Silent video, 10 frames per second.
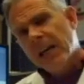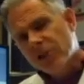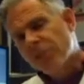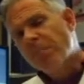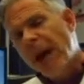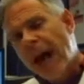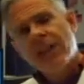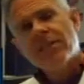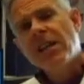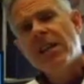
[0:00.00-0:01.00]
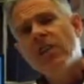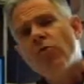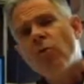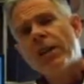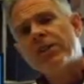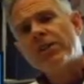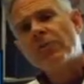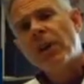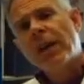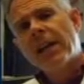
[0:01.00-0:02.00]
Just by asking these questions,
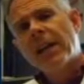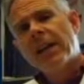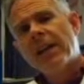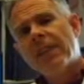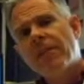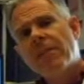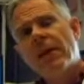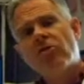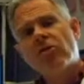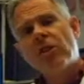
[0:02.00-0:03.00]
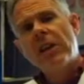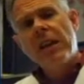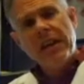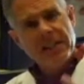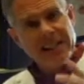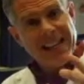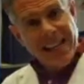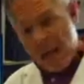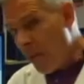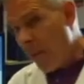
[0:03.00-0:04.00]
we can get an idea if the patient is
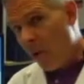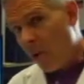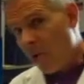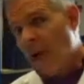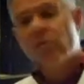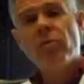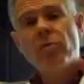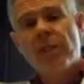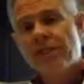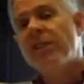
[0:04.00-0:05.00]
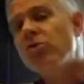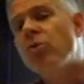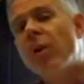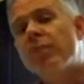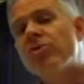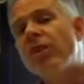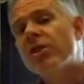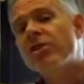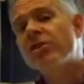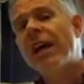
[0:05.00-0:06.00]
capable of listening to our
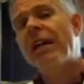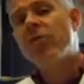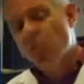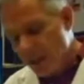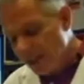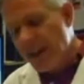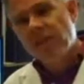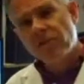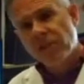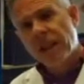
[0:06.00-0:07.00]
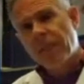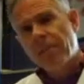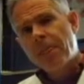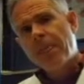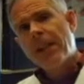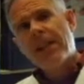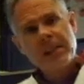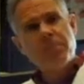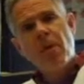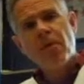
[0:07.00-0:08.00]
instructions and doing the test today. And
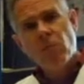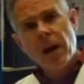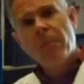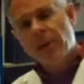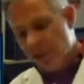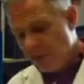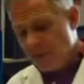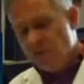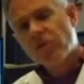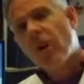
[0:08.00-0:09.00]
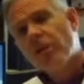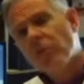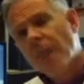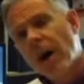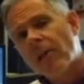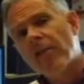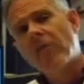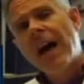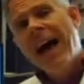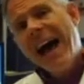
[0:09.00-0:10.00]
that's part of what I'm going to talk to you about, is
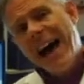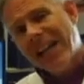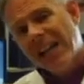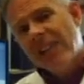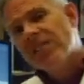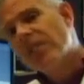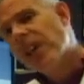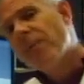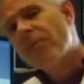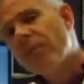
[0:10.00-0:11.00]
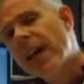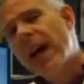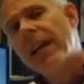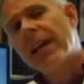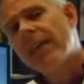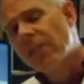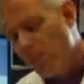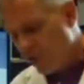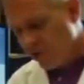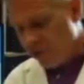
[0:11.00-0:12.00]
how to set up for that and give them
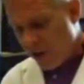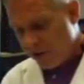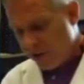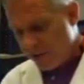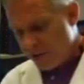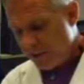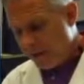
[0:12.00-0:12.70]
good instructions.